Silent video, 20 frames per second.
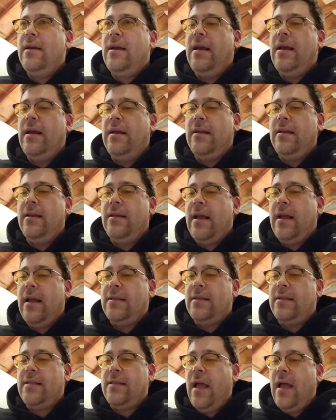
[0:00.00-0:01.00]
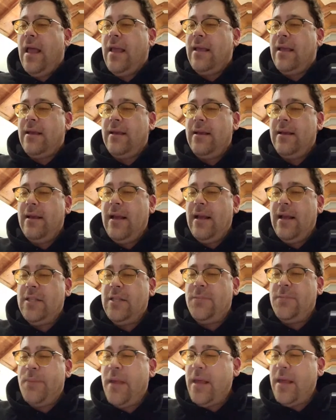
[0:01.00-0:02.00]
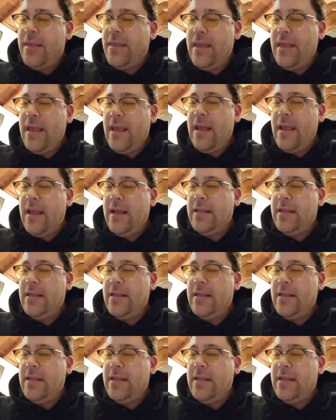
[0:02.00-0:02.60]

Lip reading: It's like it's pithy.